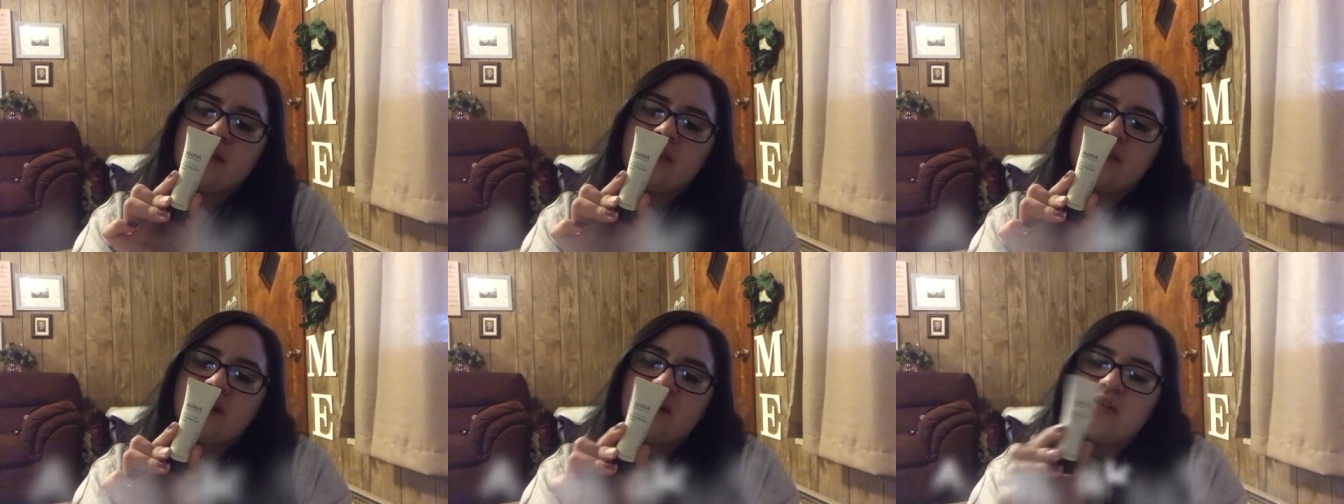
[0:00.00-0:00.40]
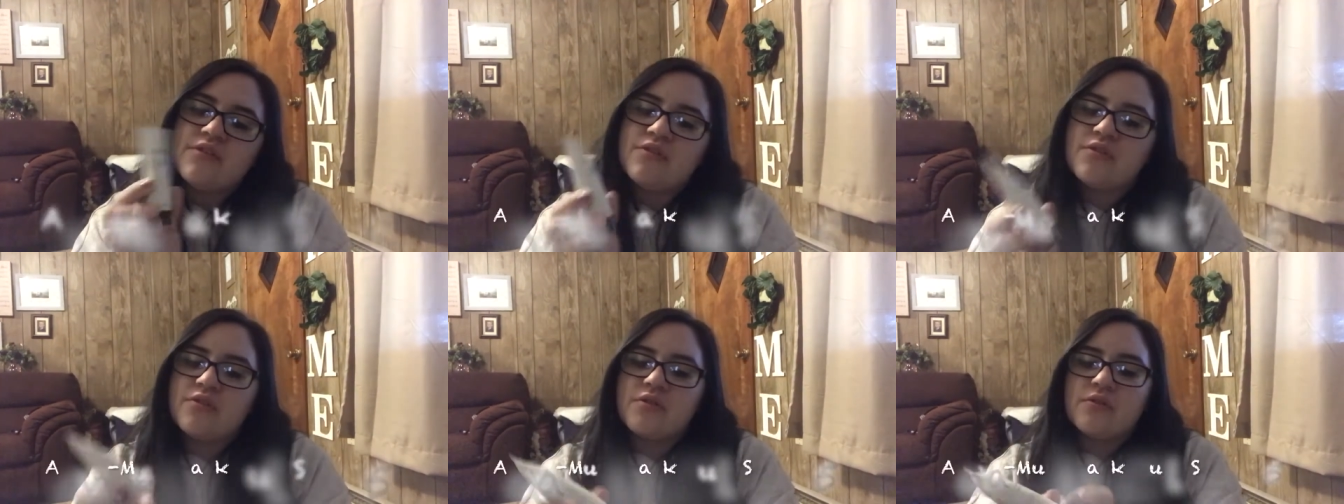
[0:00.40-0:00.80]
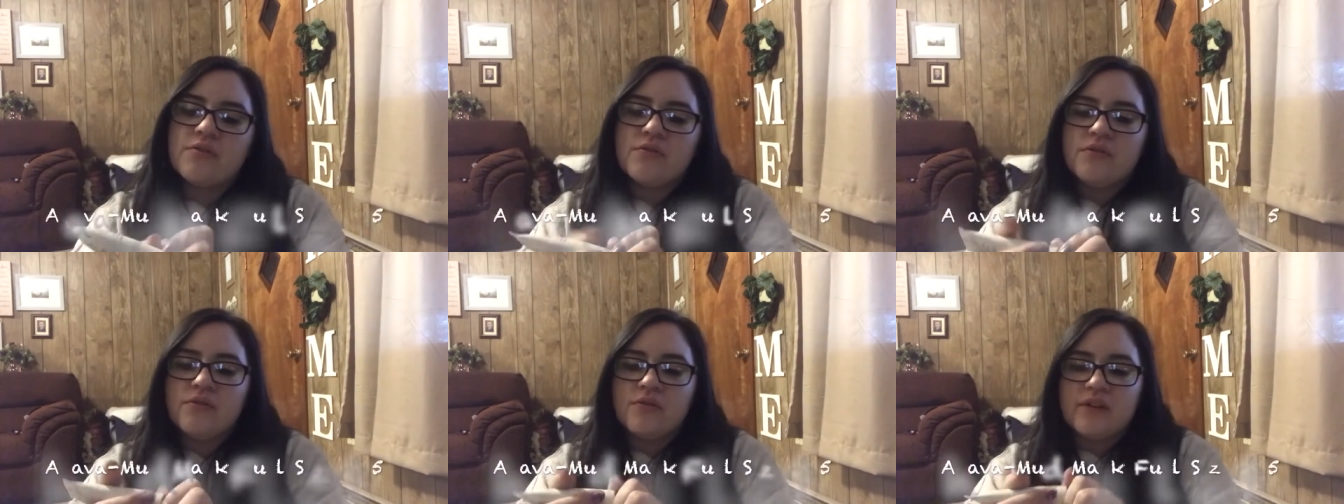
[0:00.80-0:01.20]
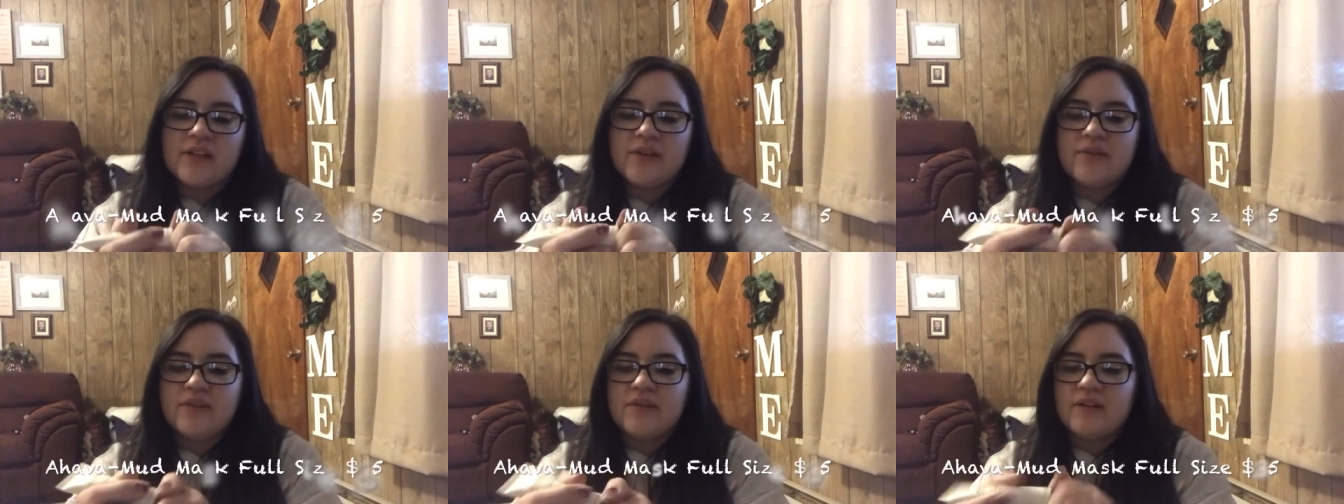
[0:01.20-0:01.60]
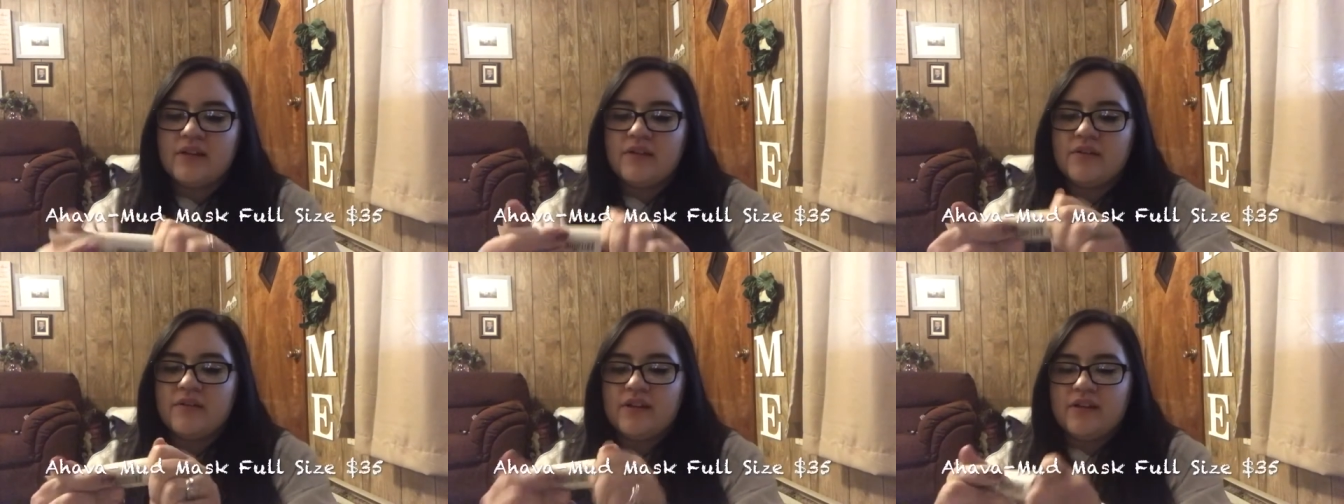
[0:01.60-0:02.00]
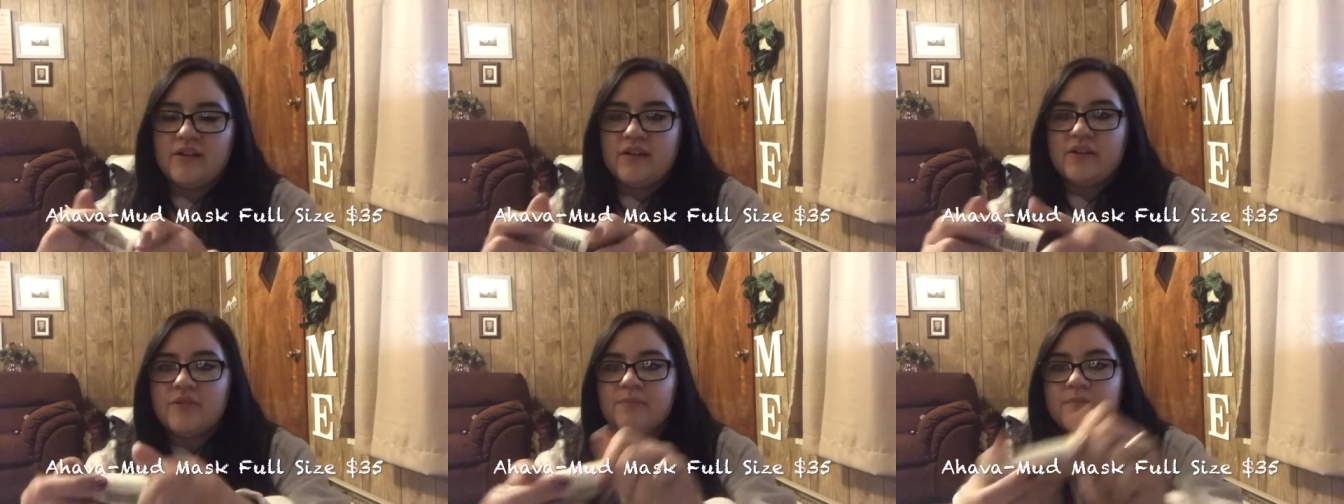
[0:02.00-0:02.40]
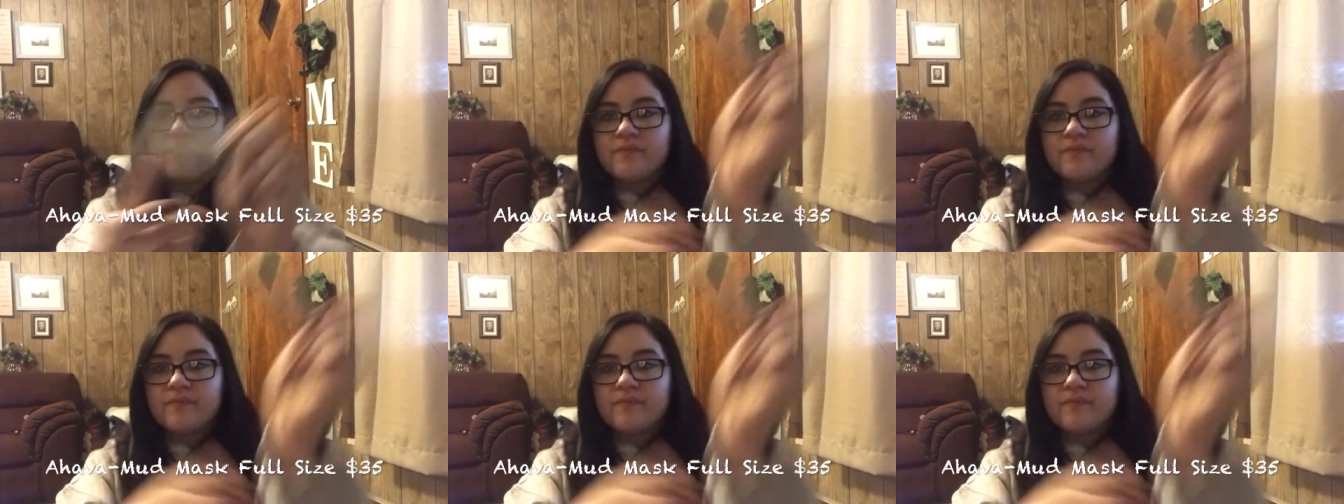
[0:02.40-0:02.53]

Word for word: That is so cool. Let's see what the color this is.